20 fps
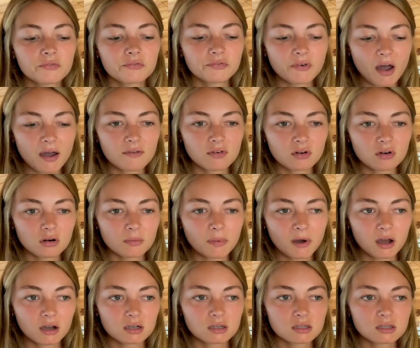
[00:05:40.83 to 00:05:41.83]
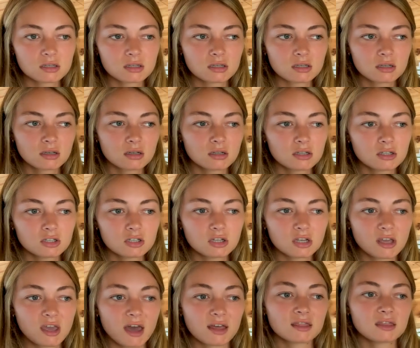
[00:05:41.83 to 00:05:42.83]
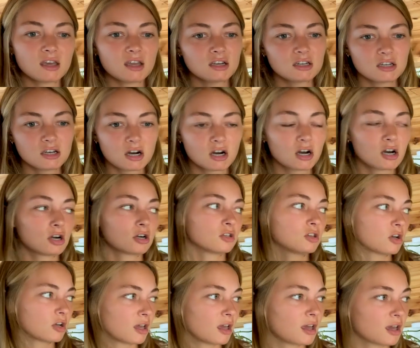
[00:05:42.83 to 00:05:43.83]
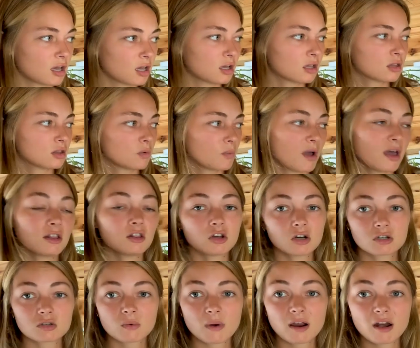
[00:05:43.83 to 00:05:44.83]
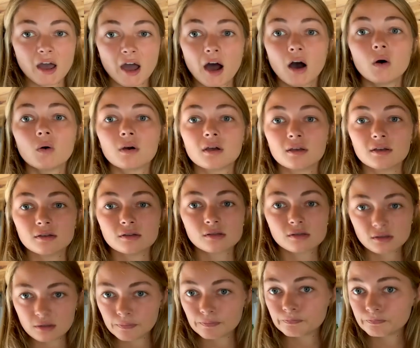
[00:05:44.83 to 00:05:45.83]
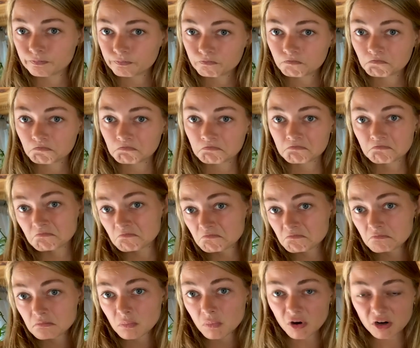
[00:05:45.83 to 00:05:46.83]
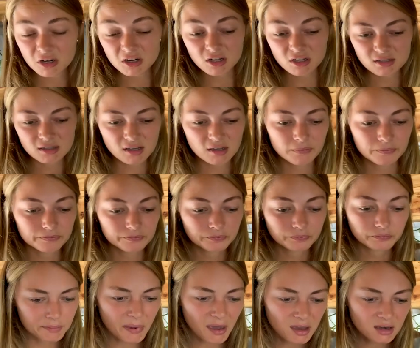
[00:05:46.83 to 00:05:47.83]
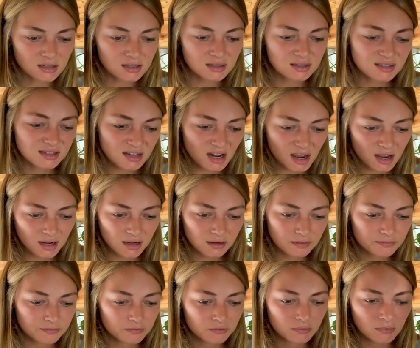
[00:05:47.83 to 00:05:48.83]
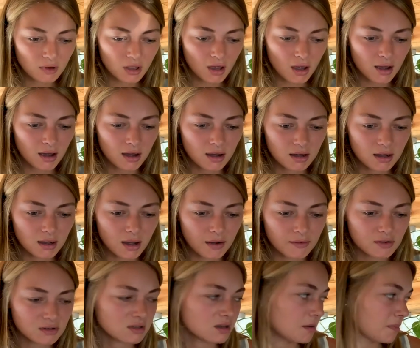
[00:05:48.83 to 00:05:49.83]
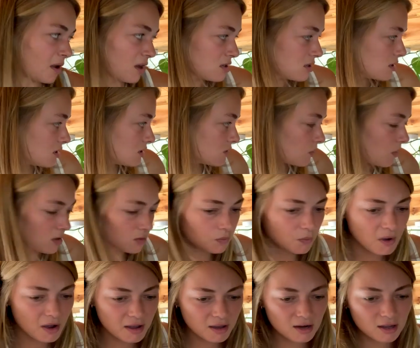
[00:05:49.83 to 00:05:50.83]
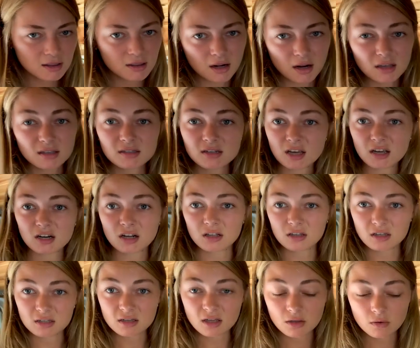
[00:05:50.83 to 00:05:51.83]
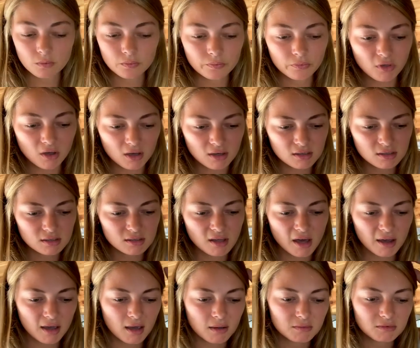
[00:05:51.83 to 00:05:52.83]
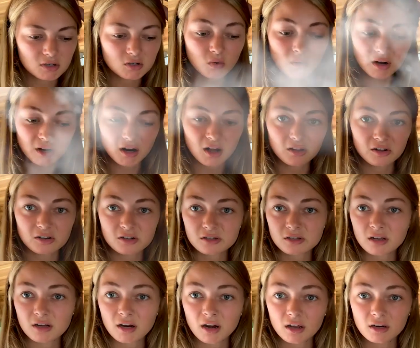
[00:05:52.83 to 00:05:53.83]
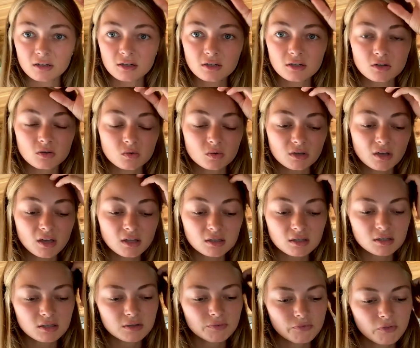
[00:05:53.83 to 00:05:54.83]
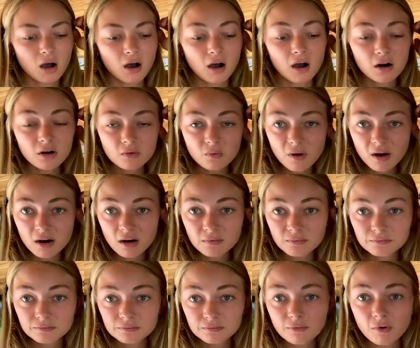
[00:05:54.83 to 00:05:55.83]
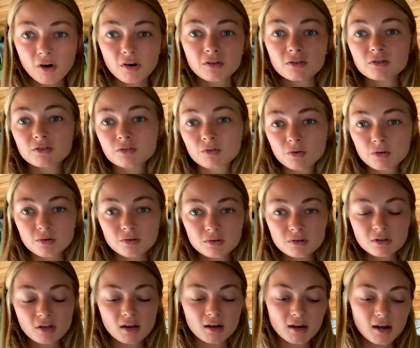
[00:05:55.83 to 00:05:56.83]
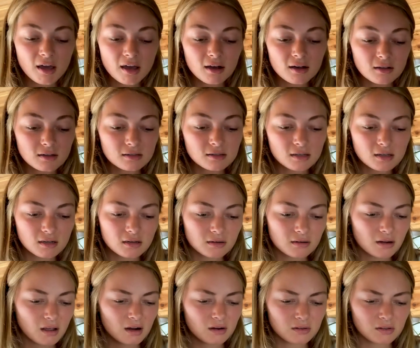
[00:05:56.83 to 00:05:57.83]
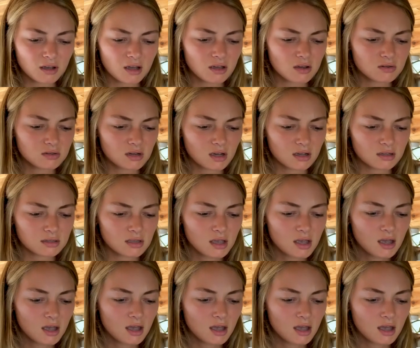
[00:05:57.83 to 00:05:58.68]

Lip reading: $500 to get the interior looking the way it looks right now is pretty decent. Paint and stain, obviously I painted these walls white, and then I stained all these other things that came to $20.92. Hardware, all the screws and nails, and I don't think I use nails.